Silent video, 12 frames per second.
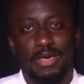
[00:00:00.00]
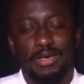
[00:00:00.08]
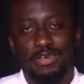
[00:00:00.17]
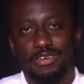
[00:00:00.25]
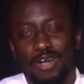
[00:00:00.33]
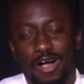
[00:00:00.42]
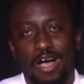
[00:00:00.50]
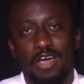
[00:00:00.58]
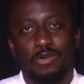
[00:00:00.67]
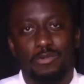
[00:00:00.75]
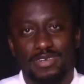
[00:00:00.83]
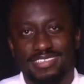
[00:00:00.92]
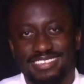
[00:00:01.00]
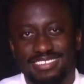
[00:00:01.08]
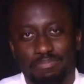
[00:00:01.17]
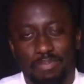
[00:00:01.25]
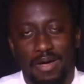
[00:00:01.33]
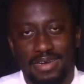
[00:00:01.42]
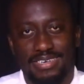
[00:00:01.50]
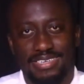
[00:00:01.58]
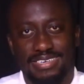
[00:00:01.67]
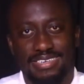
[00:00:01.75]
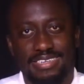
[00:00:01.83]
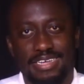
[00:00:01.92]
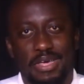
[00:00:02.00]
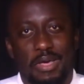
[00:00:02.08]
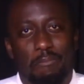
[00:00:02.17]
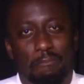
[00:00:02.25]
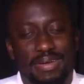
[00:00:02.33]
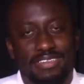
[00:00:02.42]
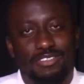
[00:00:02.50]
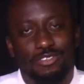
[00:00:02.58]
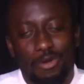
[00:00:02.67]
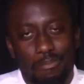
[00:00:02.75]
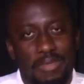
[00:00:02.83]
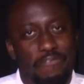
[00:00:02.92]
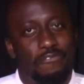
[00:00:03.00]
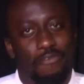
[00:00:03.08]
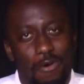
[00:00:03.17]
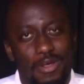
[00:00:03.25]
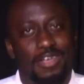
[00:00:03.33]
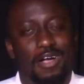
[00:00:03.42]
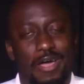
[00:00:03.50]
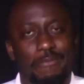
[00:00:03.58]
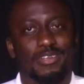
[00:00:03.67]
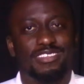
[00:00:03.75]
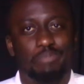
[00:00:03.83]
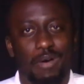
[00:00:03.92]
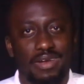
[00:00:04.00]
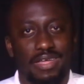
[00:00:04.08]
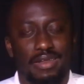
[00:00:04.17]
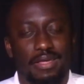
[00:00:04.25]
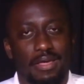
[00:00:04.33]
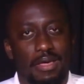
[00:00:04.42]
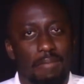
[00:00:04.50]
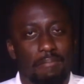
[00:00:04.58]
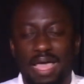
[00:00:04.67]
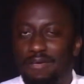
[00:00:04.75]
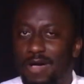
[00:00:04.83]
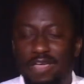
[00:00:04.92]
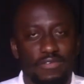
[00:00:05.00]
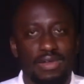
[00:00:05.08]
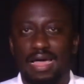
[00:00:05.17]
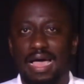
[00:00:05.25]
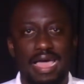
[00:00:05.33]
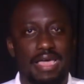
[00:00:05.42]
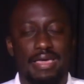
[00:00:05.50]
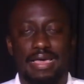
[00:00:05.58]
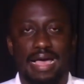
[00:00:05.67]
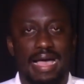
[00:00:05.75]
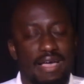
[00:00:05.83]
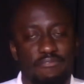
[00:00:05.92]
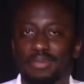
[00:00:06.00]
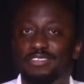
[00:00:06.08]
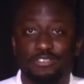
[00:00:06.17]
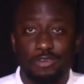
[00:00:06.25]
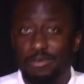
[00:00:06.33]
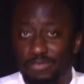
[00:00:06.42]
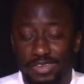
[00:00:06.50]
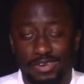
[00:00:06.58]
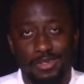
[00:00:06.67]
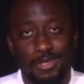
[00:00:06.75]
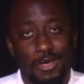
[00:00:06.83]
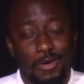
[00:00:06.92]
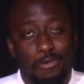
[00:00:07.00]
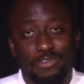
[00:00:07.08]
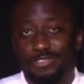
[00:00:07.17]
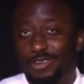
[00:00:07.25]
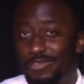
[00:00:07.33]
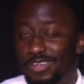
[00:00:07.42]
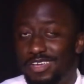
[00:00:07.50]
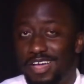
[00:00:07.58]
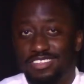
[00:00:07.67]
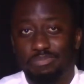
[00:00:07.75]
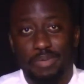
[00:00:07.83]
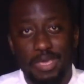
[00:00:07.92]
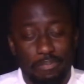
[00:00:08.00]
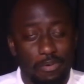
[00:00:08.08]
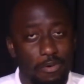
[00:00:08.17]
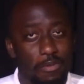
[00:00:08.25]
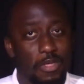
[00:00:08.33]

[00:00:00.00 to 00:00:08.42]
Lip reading: God responded? But before God responded, my wife and I have been serving. We're serving God's people.